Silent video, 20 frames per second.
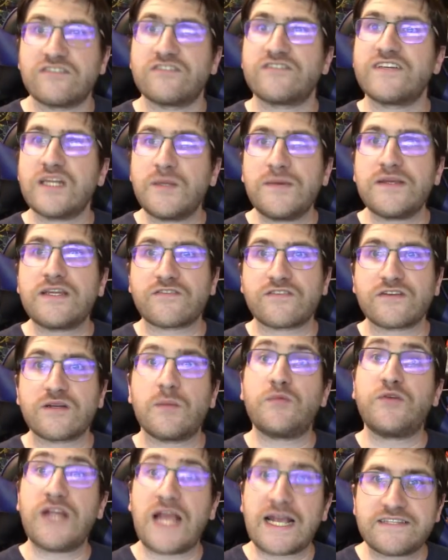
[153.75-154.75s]
gonna be different
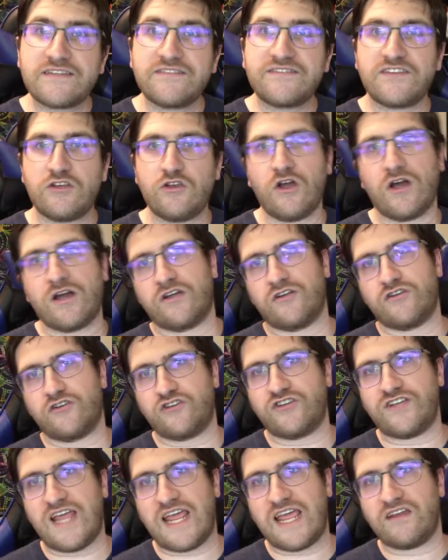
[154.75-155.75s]
objectives that you gotta
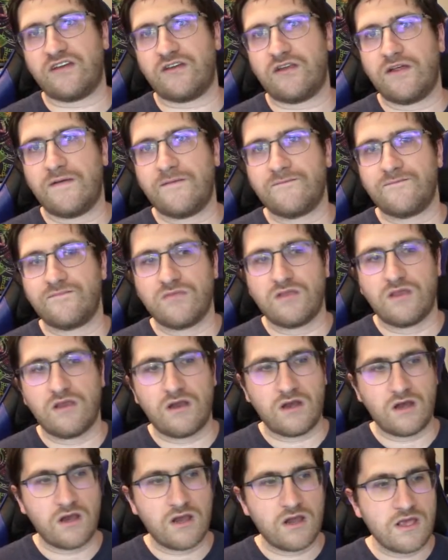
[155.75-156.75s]
understand.
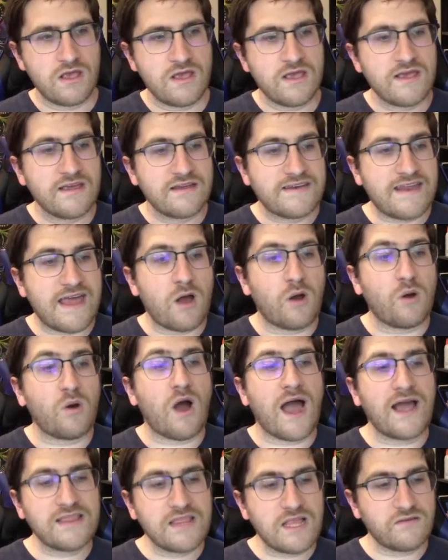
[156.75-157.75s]
Now,
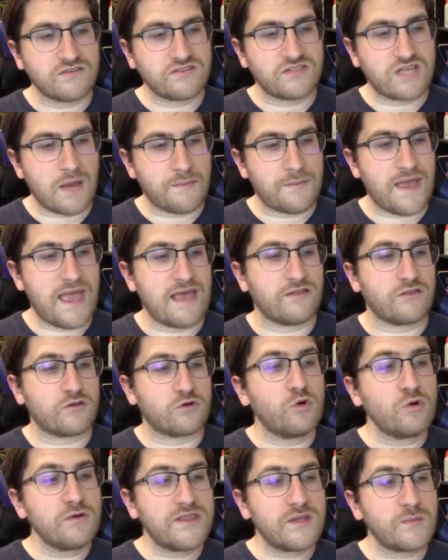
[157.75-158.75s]
I leveled up, and the
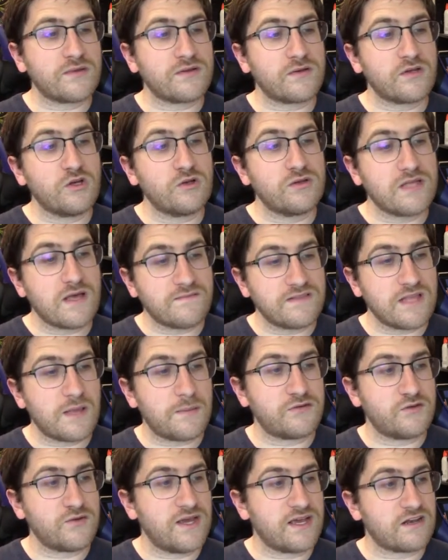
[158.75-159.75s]
cool thing about when you level up
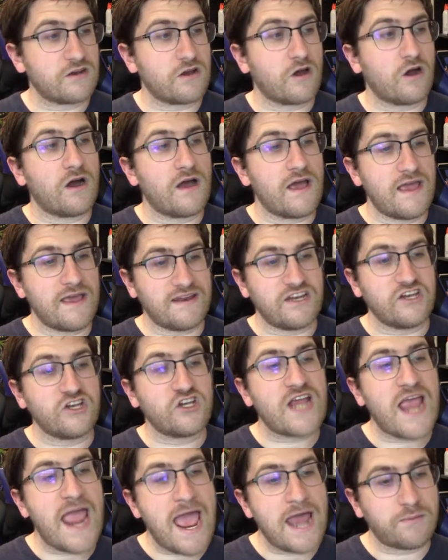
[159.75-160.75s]
is you get an
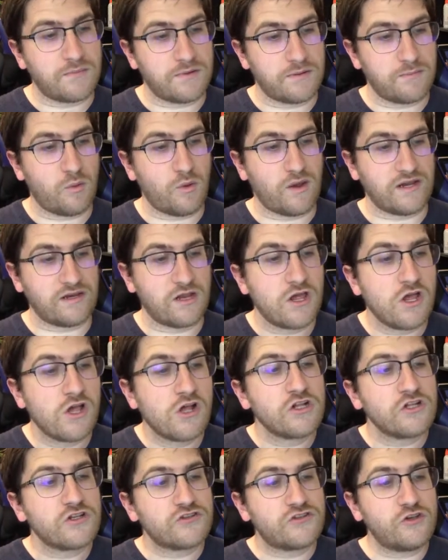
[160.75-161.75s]
enchantment point.
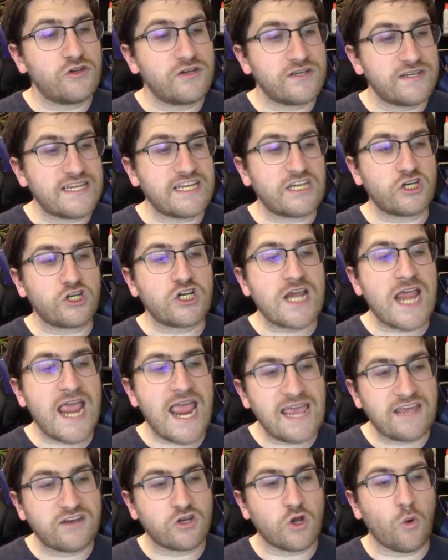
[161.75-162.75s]
So you can
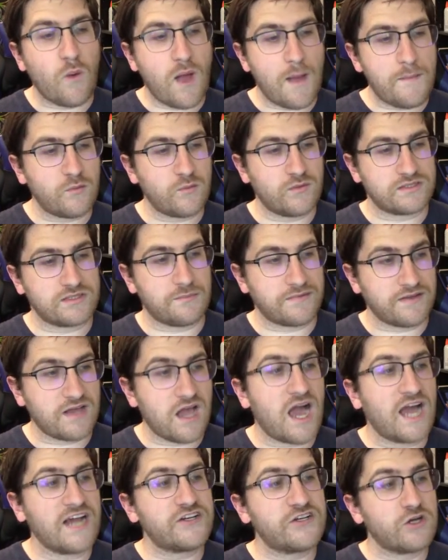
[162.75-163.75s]
enchant a weapon with something.
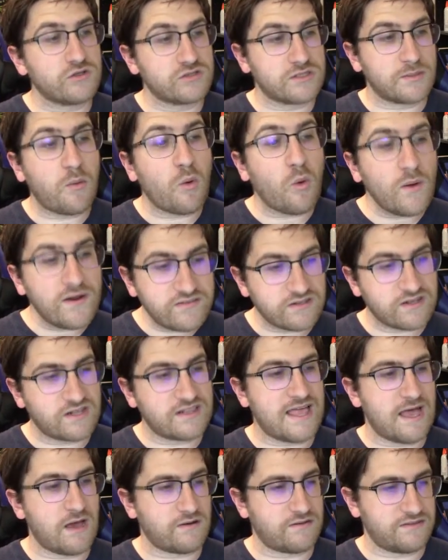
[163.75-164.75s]
I chose a poison
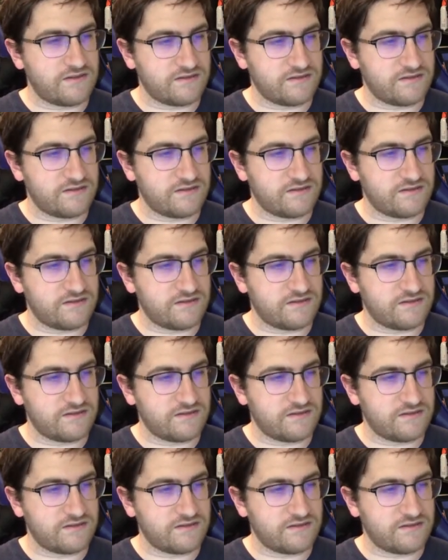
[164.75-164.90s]
cloud in this